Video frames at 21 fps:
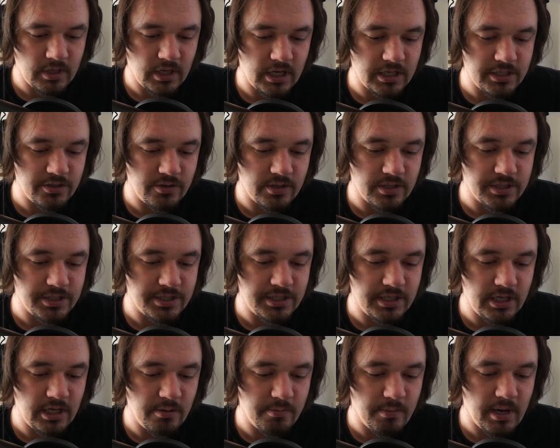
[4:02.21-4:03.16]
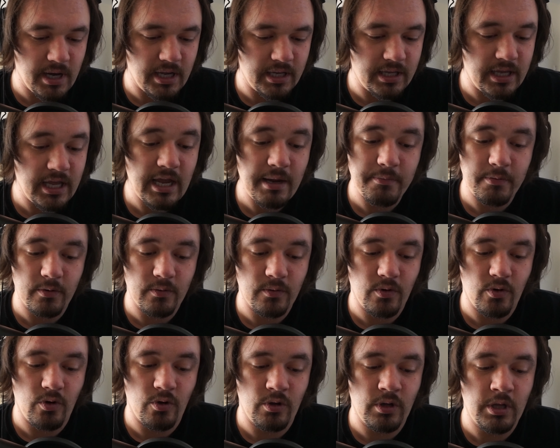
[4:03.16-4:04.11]
As you can see, my camera
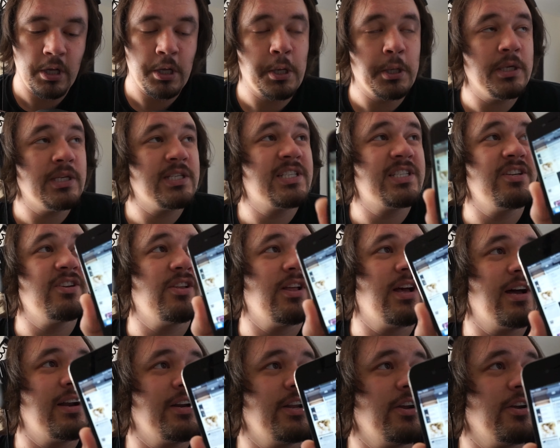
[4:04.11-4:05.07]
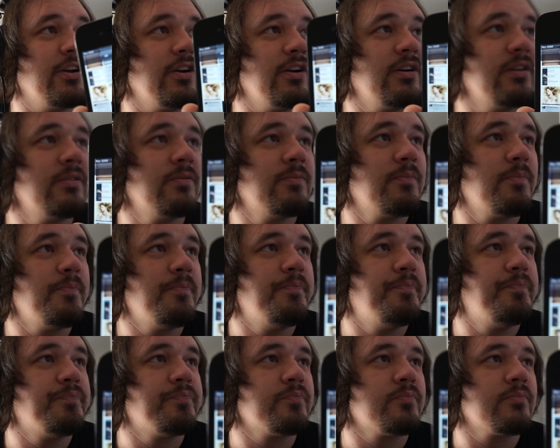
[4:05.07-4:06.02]
roll is still on here.
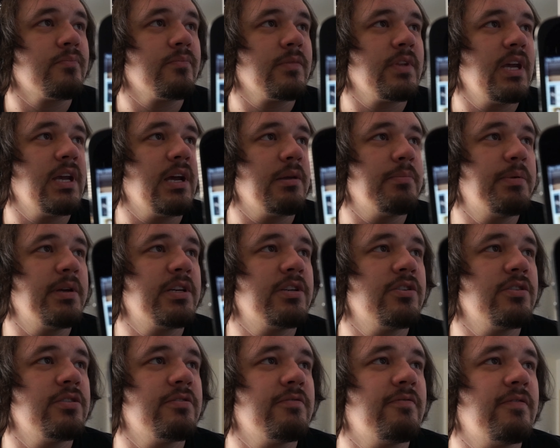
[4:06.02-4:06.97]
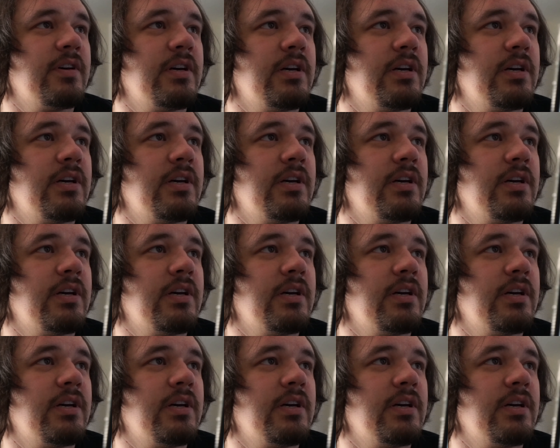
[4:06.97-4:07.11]
I got pictures of,